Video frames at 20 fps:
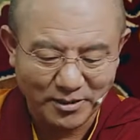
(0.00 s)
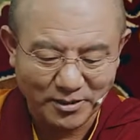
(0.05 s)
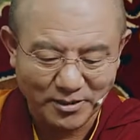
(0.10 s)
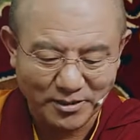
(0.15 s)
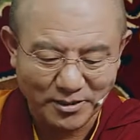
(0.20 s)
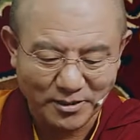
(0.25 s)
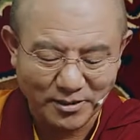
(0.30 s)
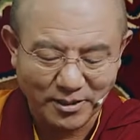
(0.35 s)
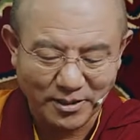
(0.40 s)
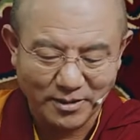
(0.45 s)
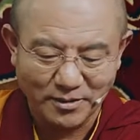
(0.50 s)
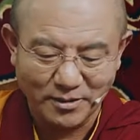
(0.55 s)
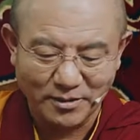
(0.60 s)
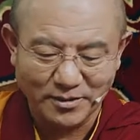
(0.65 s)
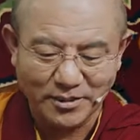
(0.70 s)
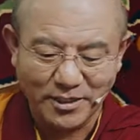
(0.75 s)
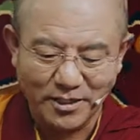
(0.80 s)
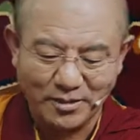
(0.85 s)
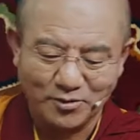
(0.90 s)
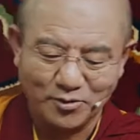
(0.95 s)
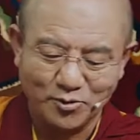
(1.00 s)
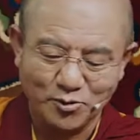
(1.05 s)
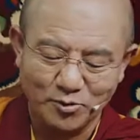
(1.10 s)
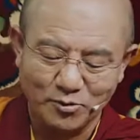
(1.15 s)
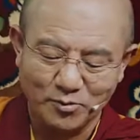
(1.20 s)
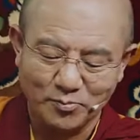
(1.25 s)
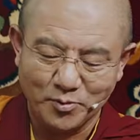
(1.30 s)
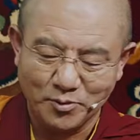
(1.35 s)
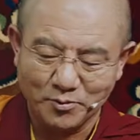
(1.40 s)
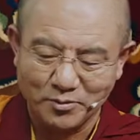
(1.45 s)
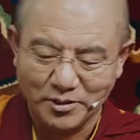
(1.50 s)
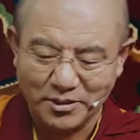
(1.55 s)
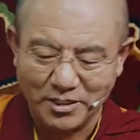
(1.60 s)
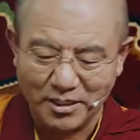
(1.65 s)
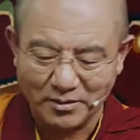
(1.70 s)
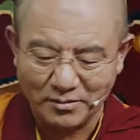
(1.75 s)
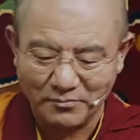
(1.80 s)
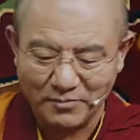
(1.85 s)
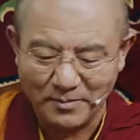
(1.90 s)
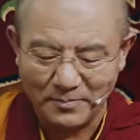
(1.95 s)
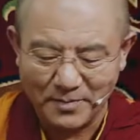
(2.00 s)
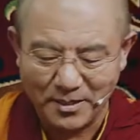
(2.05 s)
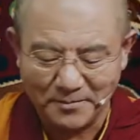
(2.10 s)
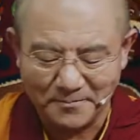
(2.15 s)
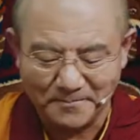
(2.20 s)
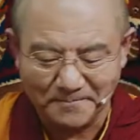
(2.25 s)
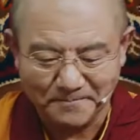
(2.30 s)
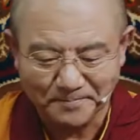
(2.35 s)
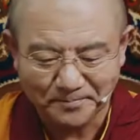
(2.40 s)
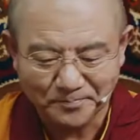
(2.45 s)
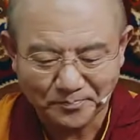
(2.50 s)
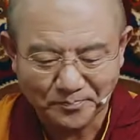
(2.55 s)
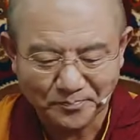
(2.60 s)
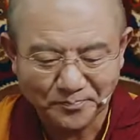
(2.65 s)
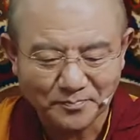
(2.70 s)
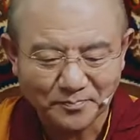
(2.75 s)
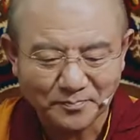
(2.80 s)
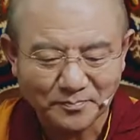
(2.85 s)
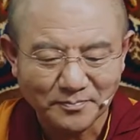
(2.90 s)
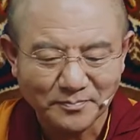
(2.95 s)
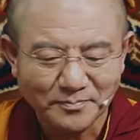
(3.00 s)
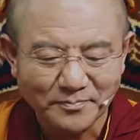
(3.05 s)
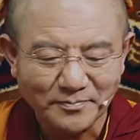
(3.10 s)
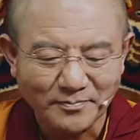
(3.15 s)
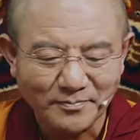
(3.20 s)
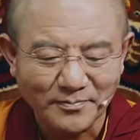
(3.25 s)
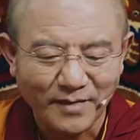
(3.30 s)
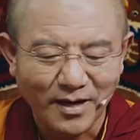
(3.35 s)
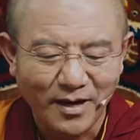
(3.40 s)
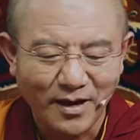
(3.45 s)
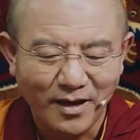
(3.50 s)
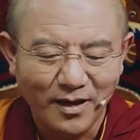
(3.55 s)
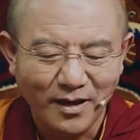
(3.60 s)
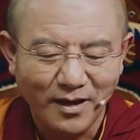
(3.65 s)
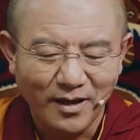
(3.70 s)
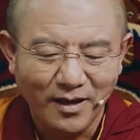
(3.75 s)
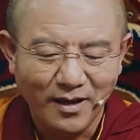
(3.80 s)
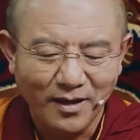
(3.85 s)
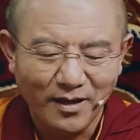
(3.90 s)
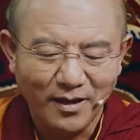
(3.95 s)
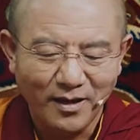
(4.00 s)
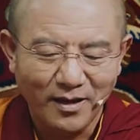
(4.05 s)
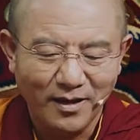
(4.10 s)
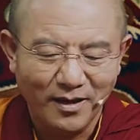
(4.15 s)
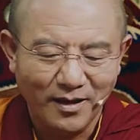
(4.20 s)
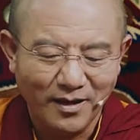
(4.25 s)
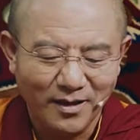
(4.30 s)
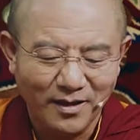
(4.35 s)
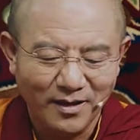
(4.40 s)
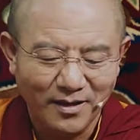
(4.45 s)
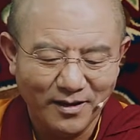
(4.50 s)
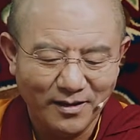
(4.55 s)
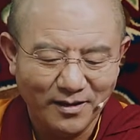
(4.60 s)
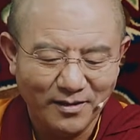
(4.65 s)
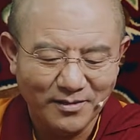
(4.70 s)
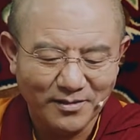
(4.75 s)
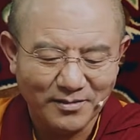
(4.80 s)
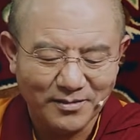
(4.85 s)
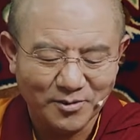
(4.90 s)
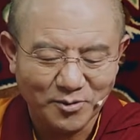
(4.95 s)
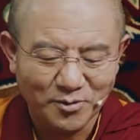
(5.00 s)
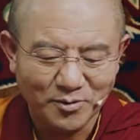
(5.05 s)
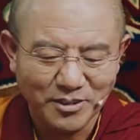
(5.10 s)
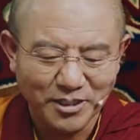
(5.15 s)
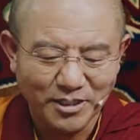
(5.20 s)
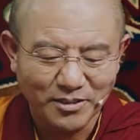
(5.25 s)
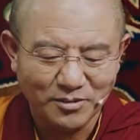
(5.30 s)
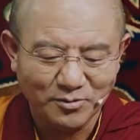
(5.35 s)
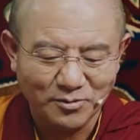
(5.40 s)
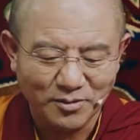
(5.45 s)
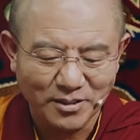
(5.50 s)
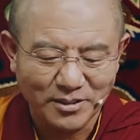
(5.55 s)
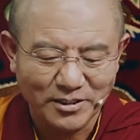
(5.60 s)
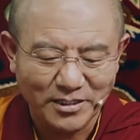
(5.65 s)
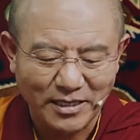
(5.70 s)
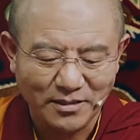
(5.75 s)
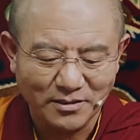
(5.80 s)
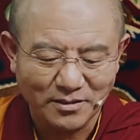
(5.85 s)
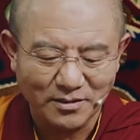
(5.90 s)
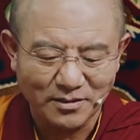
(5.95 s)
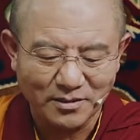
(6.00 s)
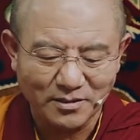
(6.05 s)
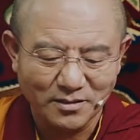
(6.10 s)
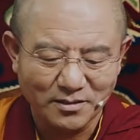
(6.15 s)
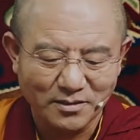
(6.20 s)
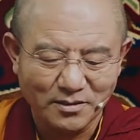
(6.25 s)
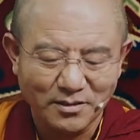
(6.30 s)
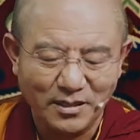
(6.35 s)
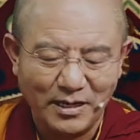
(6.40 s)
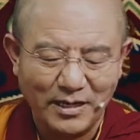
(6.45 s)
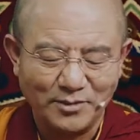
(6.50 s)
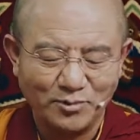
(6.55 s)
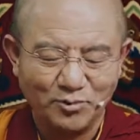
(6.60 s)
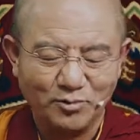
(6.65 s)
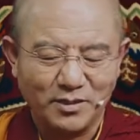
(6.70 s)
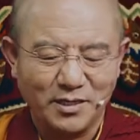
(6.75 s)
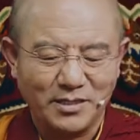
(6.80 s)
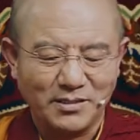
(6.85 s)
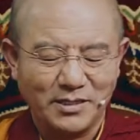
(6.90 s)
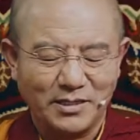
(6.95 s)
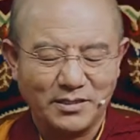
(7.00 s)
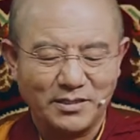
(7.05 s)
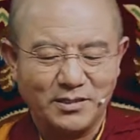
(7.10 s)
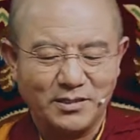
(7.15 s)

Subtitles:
Anyhow, I want to give the teaching of the 9 examples today. Let's see if I can finish it.